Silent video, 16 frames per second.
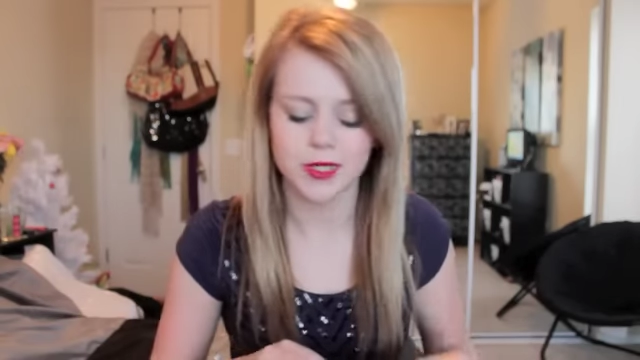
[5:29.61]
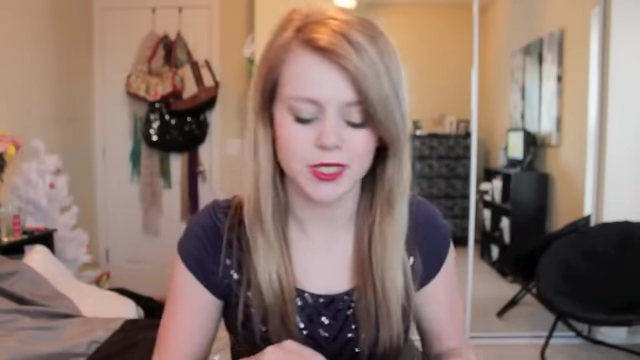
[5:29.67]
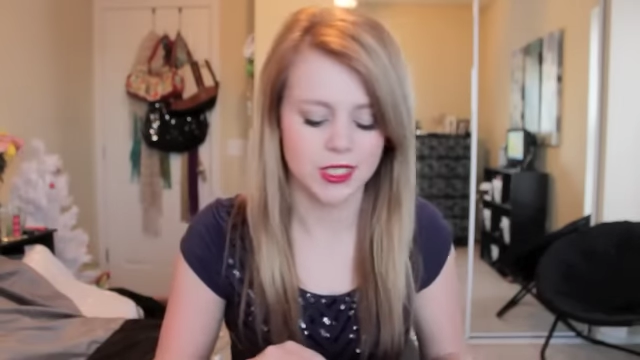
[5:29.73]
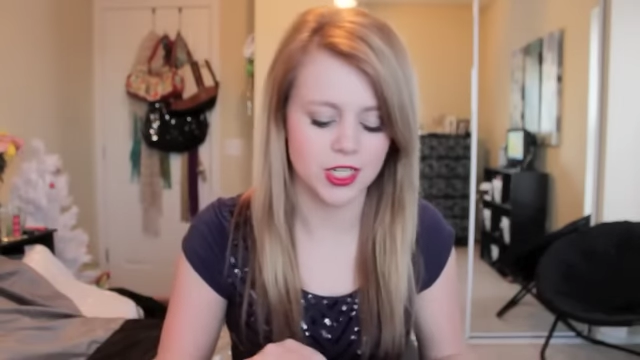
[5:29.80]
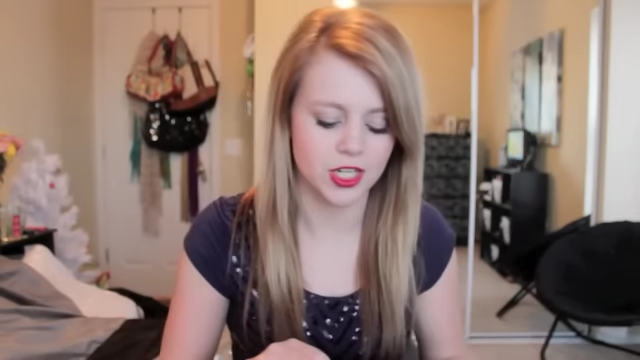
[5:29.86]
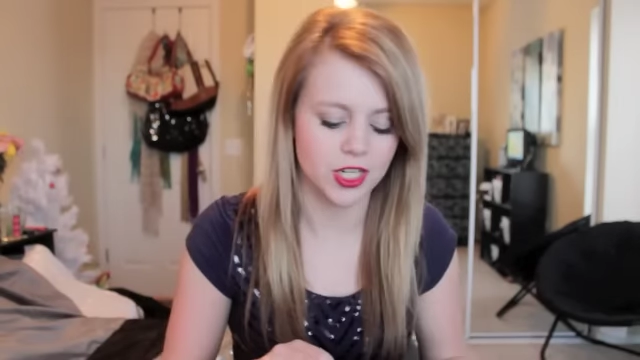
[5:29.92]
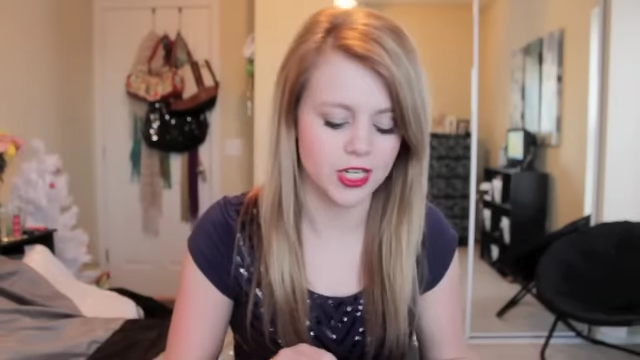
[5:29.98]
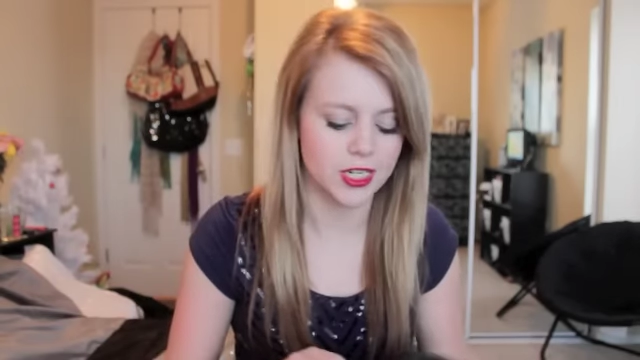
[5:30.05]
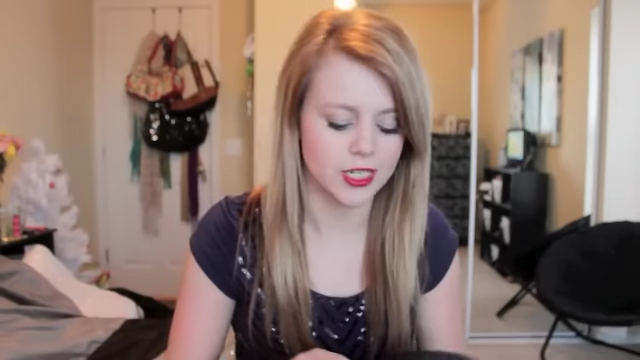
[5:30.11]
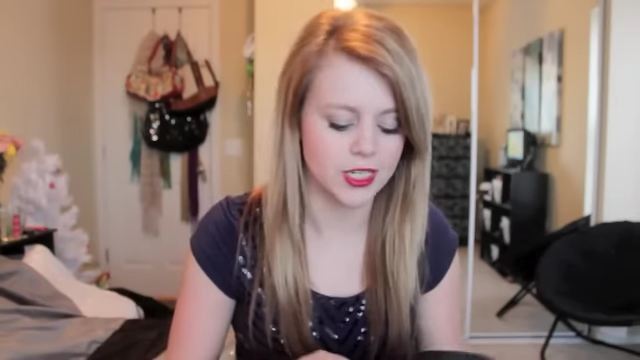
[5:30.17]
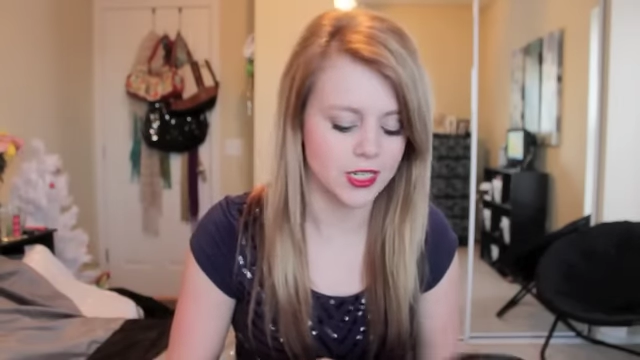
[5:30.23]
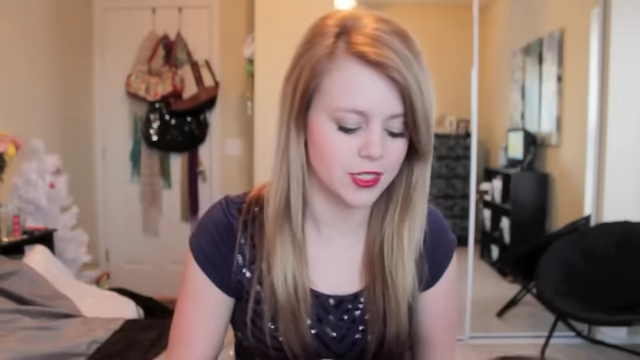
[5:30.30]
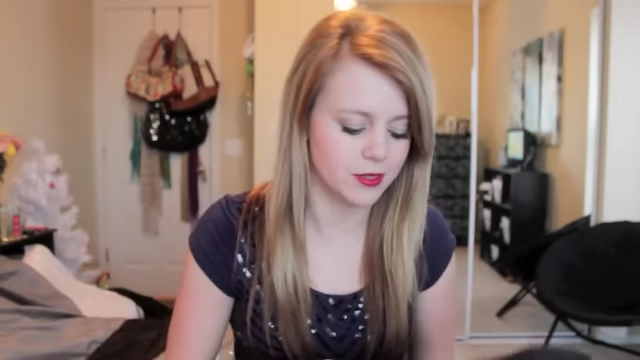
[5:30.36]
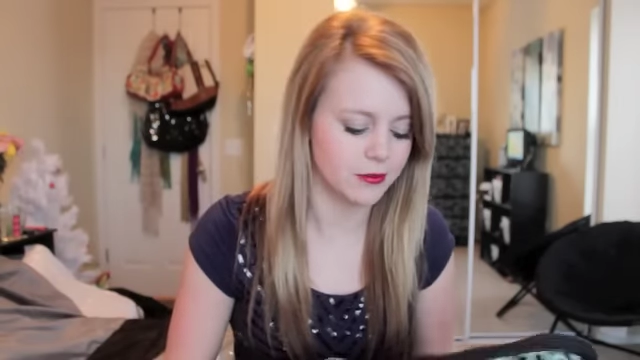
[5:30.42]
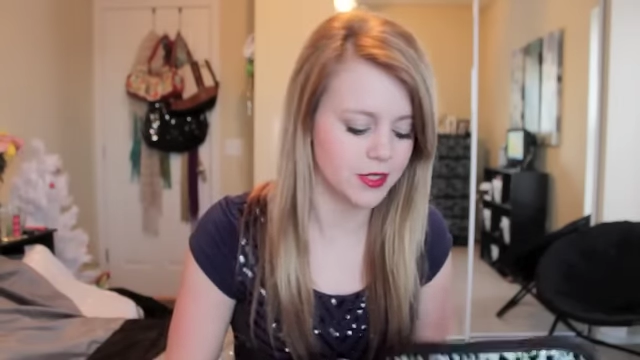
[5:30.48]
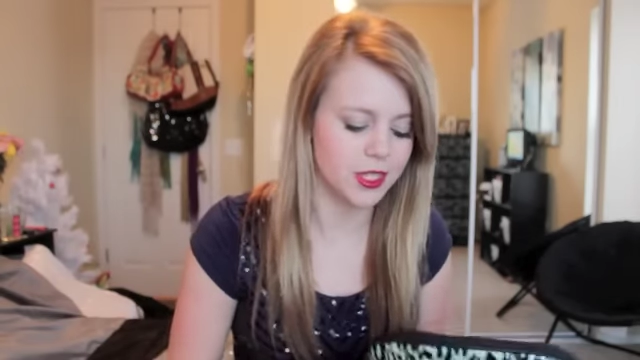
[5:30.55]
when you're gonna
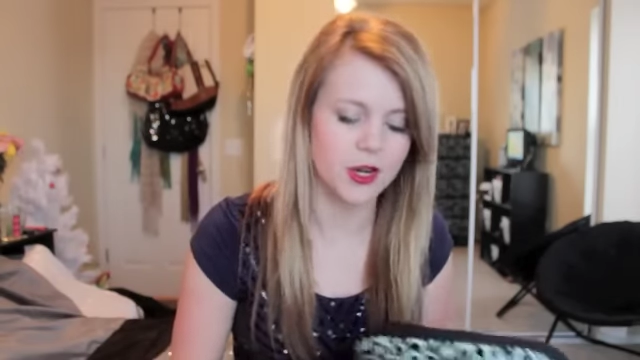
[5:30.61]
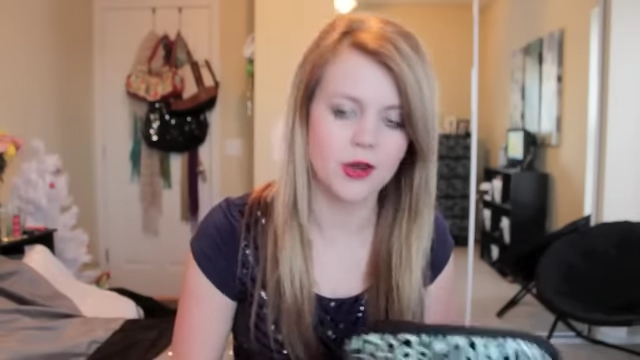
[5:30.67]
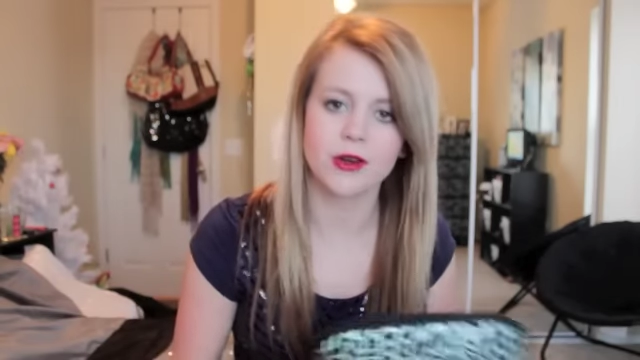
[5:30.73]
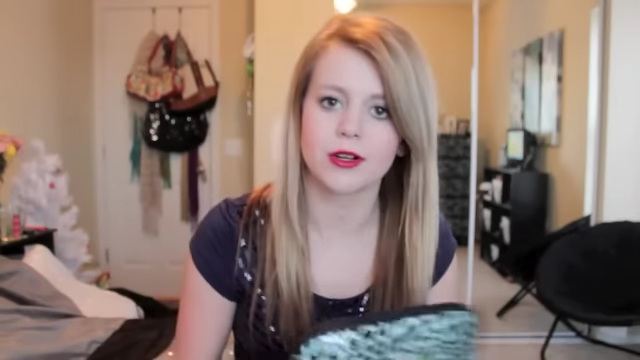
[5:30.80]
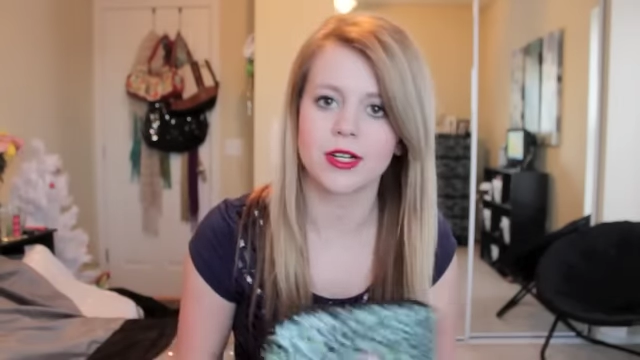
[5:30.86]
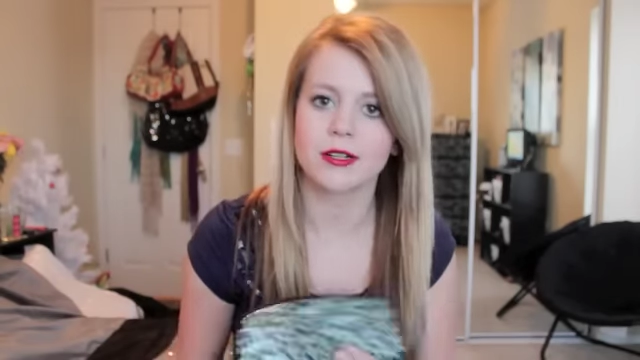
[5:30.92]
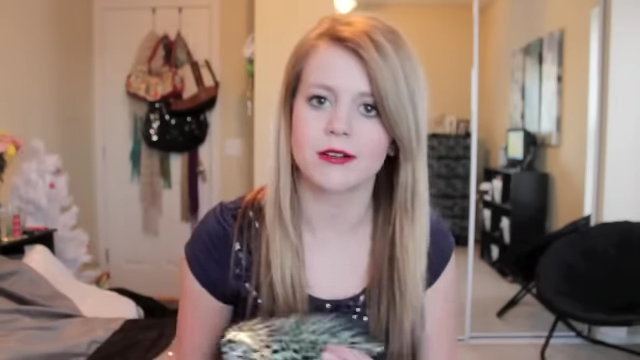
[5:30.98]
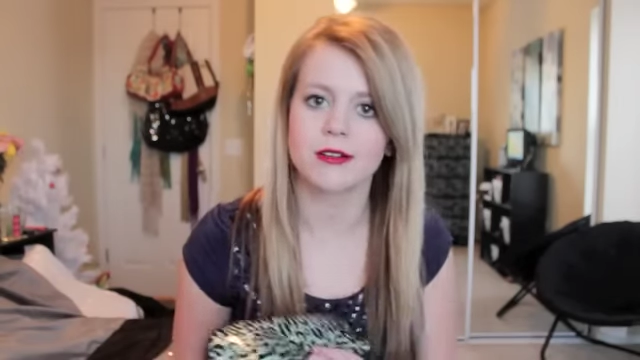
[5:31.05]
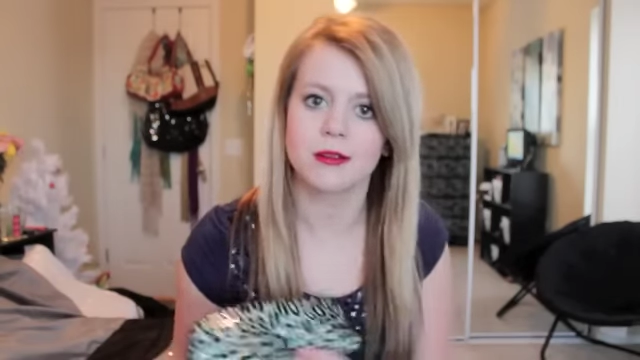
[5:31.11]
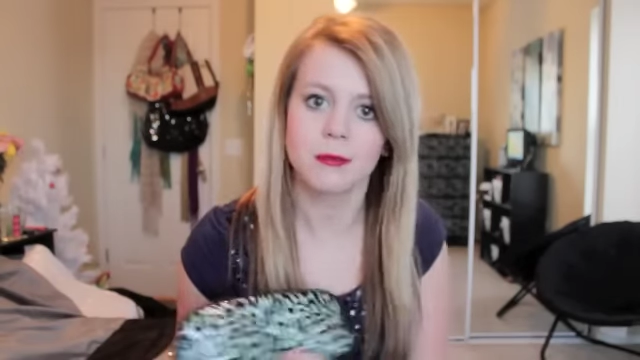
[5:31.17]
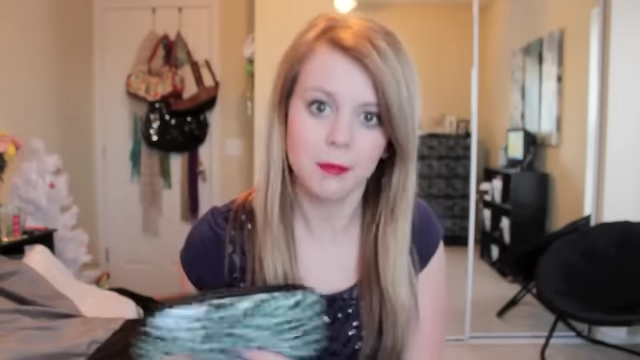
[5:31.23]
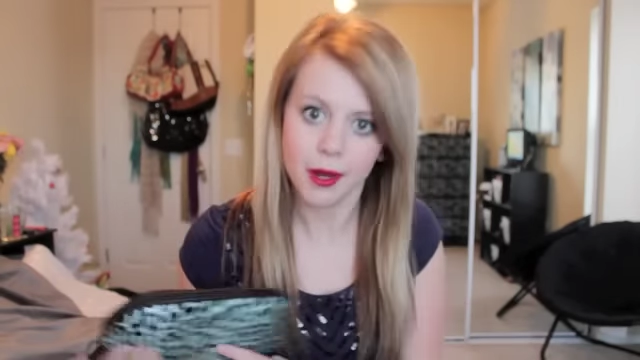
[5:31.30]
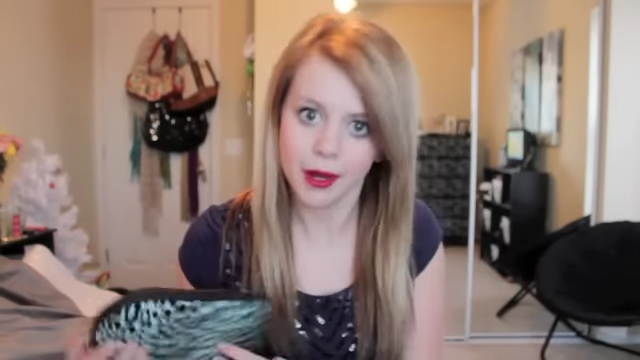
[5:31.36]
need some deodorant or some